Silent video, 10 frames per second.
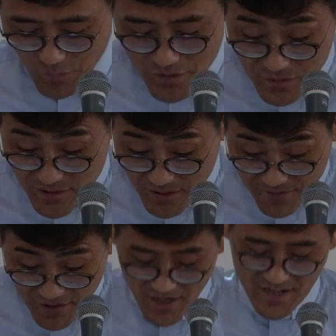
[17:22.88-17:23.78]
Will you
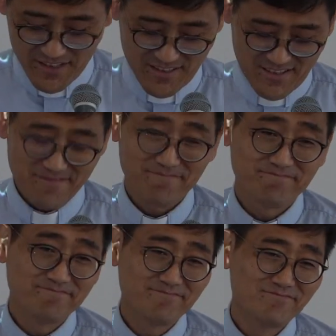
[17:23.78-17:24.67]
serve Christ?
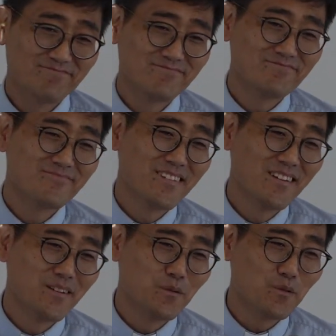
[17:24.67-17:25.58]

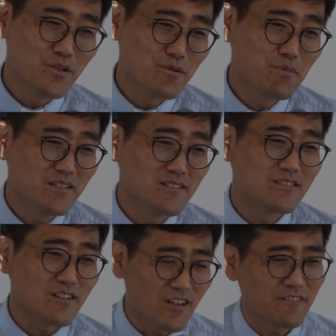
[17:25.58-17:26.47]
Will you be
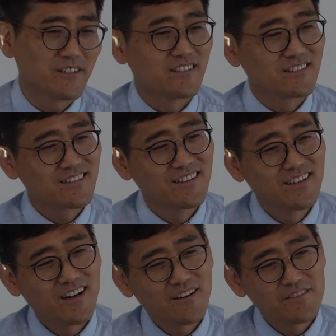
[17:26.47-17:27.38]
servant
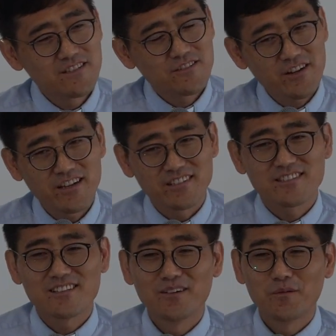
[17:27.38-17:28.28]
of his
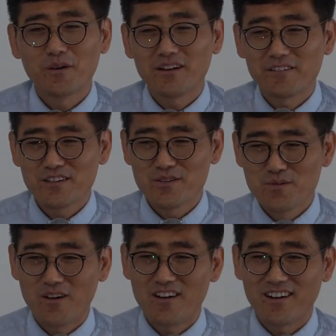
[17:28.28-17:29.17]
grace wherever
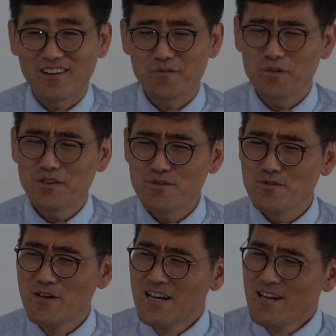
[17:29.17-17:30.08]
you are? Will
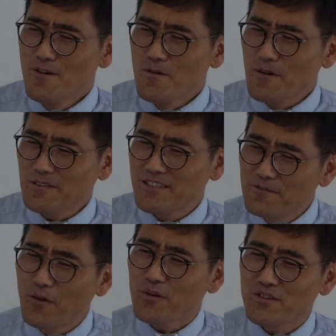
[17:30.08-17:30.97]
you
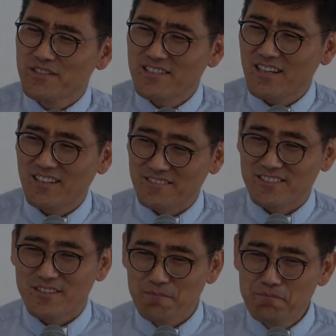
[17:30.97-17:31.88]
devote
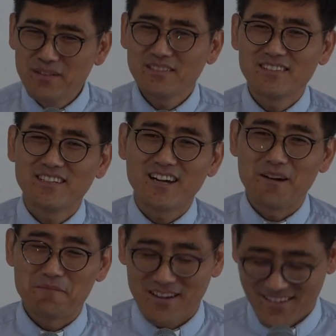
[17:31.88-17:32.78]
yourselves to building
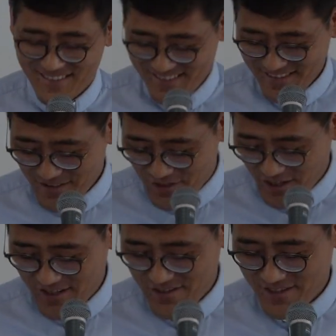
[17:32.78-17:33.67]
up the
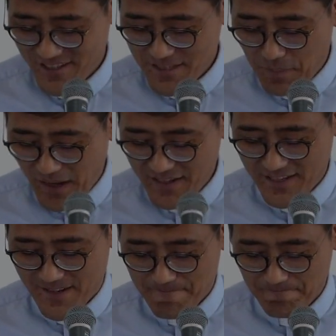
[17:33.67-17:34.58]
church, his
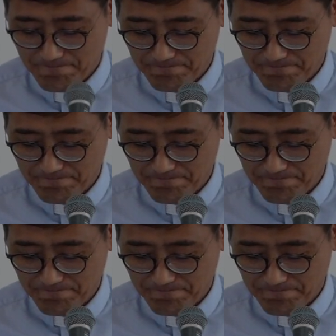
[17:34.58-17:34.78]
body?